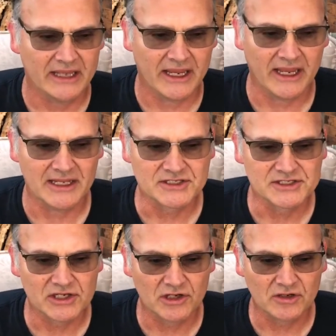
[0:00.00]
And
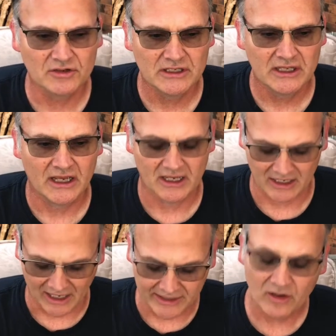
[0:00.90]
so
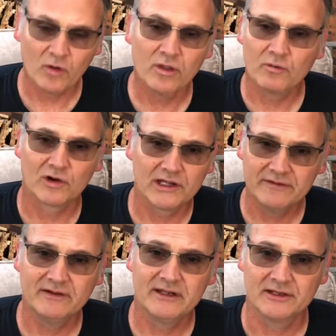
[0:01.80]
I know that we're
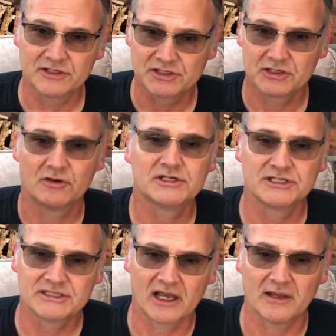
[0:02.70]
living in
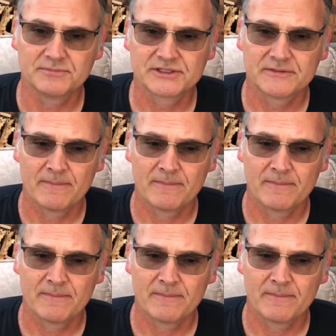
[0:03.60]
discouraging times.